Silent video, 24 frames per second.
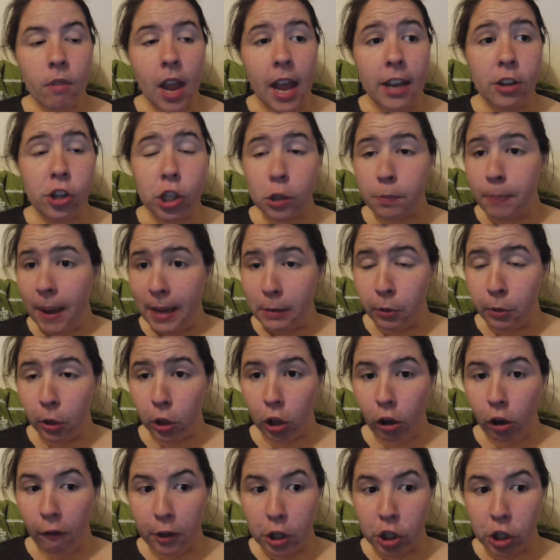And just based
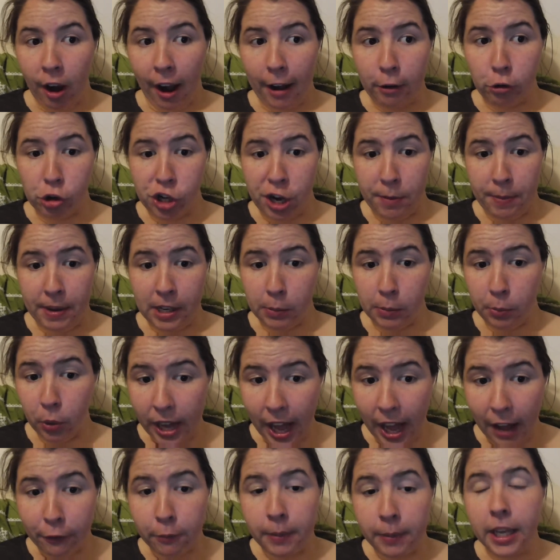purely off the title, she picked a
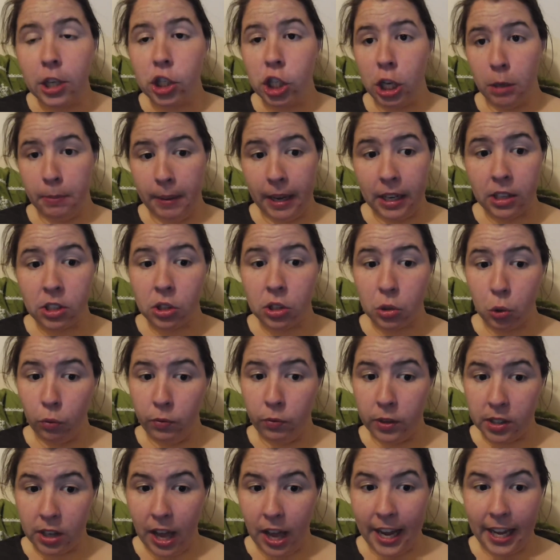book out for me, and she picked School
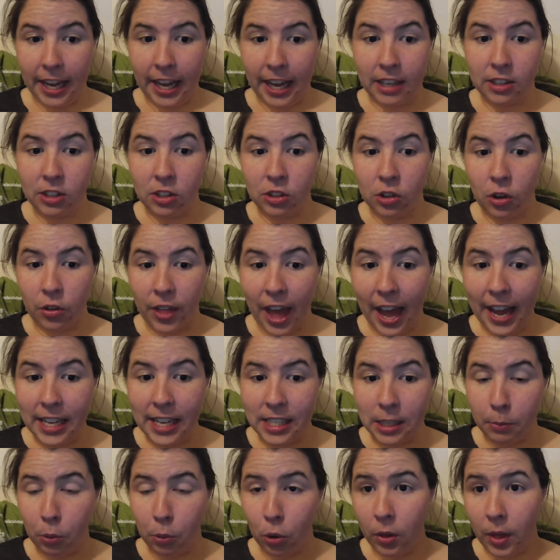for Psychics. So that
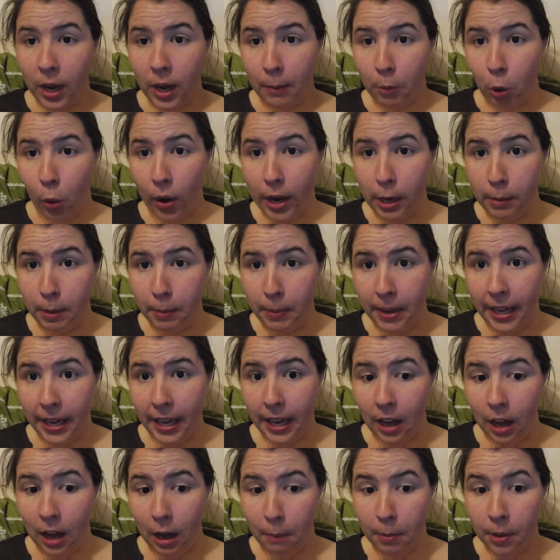is the book that I'm going to be
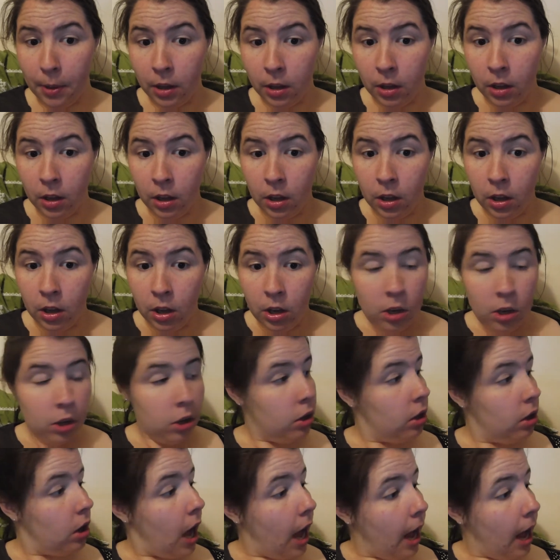picking up
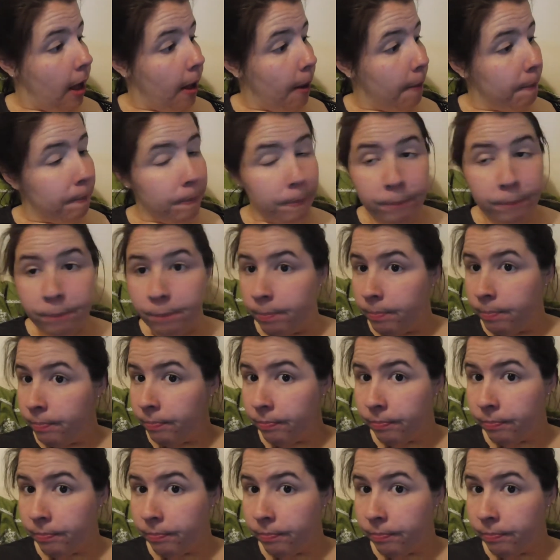to